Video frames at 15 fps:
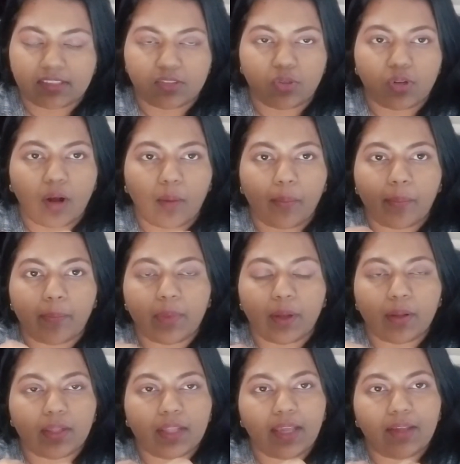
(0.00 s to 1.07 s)
So
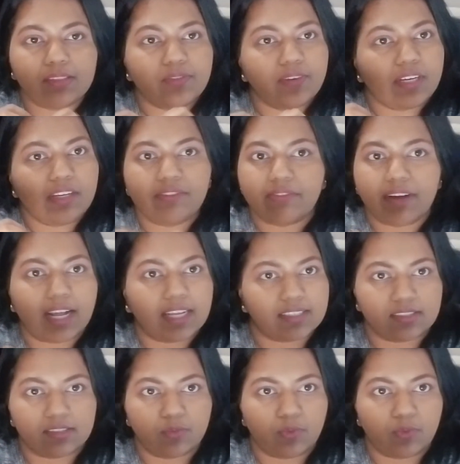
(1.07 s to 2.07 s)
it's very fast